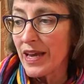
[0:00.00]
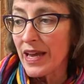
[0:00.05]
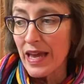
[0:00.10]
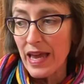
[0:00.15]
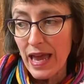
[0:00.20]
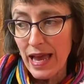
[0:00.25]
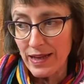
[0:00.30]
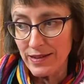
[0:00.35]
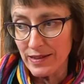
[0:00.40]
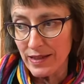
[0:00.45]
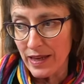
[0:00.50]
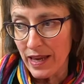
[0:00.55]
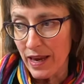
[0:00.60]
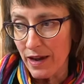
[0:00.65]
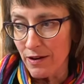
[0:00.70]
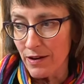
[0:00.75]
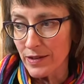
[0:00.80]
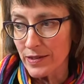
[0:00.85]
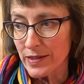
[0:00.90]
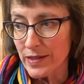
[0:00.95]
It has a
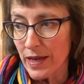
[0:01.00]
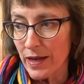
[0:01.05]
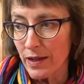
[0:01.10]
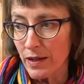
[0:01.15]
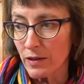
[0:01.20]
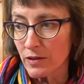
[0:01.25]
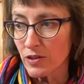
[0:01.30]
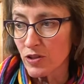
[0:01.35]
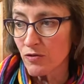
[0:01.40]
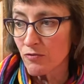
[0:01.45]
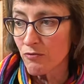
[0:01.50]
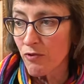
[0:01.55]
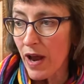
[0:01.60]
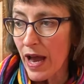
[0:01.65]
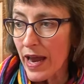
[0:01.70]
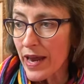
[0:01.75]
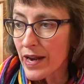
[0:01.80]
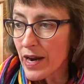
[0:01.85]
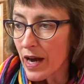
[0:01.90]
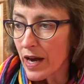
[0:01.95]
carousel to
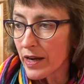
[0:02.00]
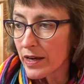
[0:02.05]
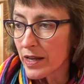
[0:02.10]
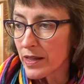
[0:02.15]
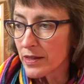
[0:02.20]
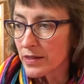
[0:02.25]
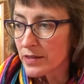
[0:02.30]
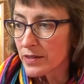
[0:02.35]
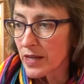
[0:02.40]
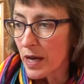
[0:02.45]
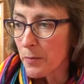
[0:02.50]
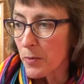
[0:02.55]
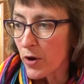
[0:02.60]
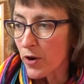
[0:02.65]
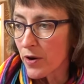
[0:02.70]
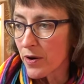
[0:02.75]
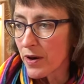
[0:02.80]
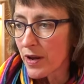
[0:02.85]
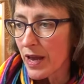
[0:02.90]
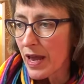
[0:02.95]
ride on in the
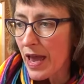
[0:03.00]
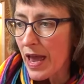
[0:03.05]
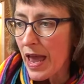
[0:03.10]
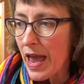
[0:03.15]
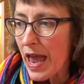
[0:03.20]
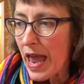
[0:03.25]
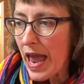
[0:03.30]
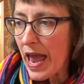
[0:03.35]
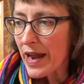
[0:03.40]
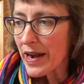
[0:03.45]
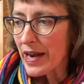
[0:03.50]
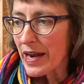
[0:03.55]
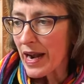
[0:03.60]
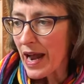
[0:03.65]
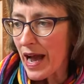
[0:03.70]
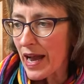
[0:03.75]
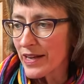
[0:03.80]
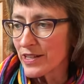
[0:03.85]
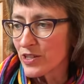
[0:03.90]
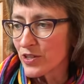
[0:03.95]
summer and an
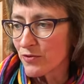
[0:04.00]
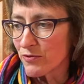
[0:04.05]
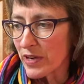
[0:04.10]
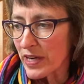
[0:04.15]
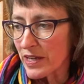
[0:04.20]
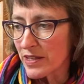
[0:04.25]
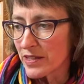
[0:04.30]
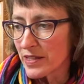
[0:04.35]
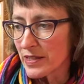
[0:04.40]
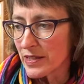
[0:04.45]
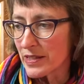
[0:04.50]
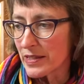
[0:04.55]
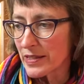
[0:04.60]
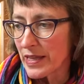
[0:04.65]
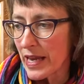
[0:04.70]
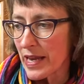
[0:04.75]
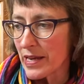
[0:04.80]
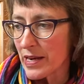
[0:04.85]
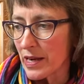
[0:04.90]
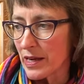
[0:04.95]
ice rink to
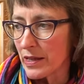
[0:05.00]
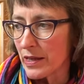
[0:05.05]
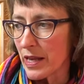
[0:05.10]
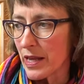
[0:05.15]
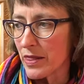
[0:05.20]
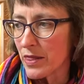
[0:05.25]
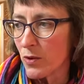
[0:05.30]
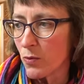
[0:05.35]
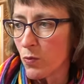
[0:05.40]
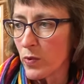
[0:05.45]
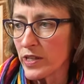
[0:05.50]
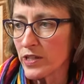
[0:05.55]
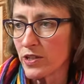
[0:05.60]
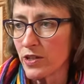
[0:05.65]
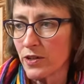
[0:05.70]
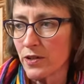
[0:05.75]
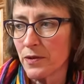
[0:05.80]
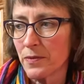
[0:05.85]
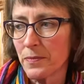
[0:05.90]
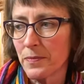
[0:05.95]
skate on in the
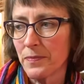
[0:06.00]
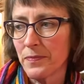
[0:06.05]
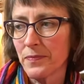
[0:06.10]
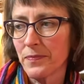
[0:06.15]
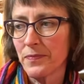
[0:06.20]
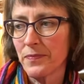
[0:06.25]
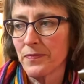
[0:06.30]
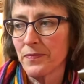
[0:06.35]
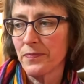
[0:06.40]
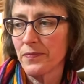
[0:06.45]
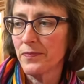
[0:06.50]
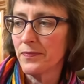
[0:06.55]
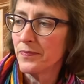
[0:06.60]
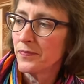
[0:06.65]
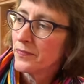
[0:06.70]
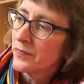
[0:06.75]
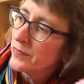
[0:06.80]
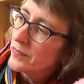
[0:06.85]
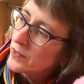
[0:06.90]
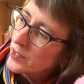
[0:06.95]
winter.
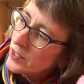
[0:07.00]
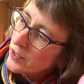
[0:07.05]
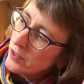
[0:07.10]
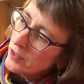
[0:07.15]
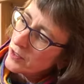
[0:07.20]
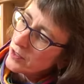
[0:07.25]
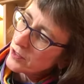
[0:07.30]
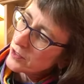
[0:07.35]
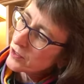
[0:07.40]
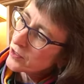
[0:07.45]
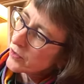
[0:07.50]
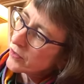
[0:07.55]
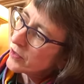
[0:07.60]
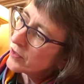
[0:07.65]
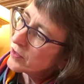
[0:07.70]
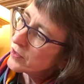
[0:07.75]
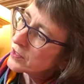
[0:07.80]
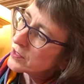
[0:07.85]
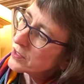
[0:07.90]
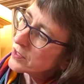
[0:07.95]
So
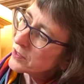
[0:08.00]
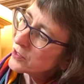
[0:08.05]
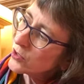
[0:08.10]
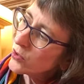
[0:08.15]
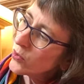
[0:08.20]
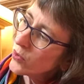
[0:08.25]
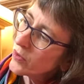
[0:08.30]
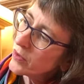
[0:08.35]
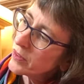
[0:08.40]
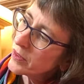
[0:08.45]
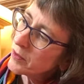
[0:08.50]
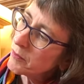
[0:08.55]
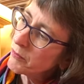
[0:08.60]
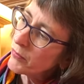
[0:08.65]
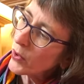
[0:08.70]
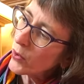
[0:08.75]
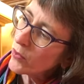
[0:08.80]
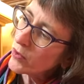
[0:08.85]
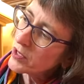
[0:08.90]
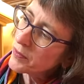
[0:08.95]
there's the
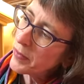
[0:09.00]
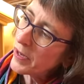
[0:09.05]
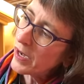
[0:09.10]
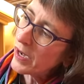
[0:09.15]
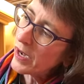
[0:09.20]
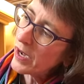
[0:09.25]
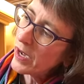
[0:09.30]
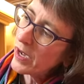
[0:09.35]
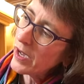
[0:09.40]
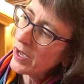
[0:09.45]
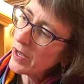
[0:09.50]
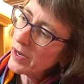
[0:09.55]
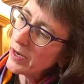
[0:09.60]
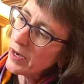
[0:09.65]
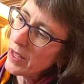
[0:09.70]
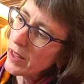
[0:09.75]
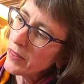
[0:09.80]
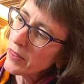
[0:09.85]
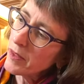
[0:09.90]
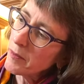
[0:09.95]
boat pond
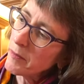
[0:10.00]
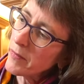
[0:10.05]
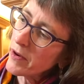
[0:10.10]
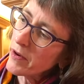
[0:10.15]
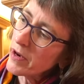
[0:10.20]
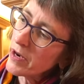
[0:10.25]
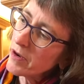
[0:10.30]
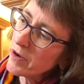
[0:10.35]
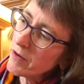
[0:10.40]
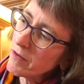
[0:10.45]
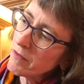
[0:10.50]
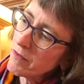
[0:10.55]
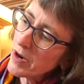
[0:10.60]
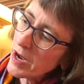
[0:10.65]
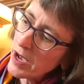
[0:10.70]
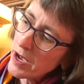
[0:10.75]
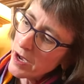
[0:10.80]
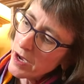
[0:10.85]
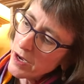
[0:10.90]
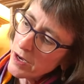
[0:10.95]
and the
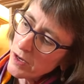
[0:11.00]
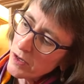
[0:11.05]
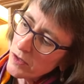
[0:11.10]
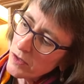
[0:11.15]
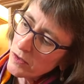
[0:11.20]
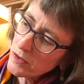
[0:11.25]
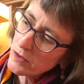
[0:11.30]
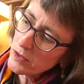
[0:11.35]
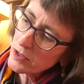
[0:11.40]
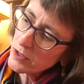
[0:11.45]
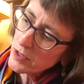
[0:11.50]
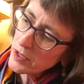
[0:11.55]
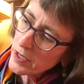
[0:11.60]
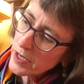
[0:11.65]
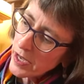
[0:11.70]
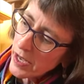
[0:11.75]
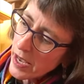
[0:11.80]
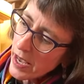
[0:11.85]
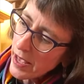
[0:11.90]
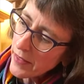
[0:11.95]
merry-go-round
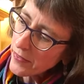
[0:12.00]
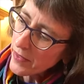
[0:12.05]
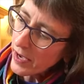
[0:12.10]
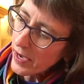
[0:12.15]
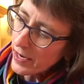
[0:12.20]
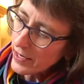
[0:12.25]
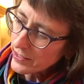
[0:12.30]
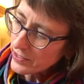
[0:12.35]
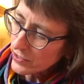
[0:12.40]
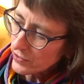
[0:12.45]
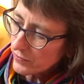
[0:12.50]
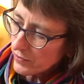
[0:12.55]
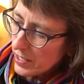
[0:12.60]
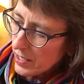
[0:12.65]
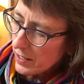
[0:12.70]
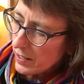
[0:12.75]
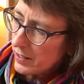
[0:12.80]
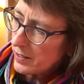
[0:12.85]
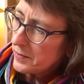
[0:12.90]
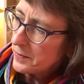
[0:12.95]
and the ice
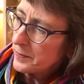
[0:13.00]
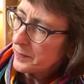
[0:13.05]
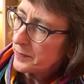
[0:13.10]
rink.